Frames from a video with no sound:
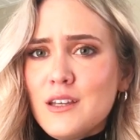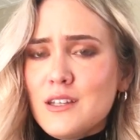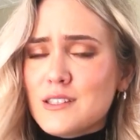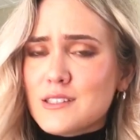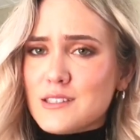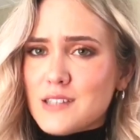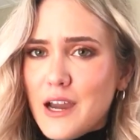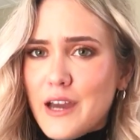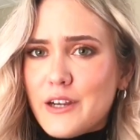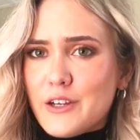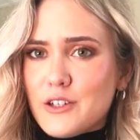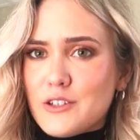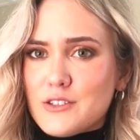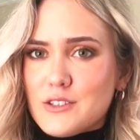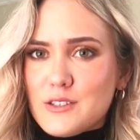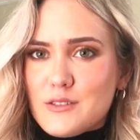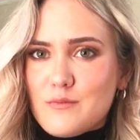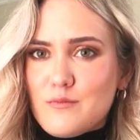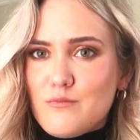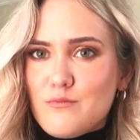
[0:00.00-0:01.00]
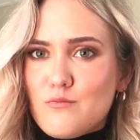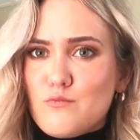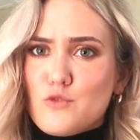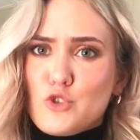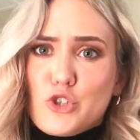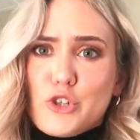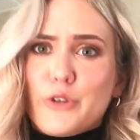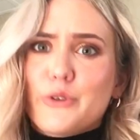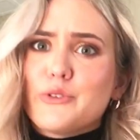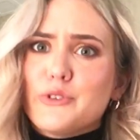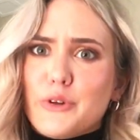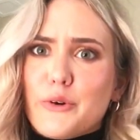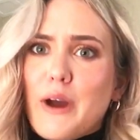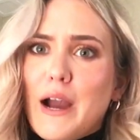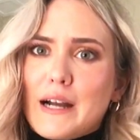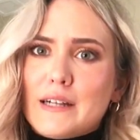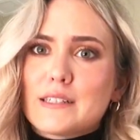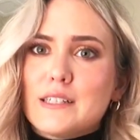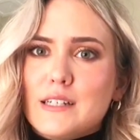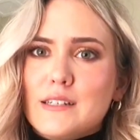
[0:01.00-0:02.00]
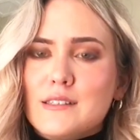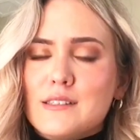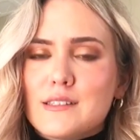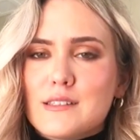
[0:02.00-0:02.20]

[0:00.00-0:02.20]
Snyder's true directing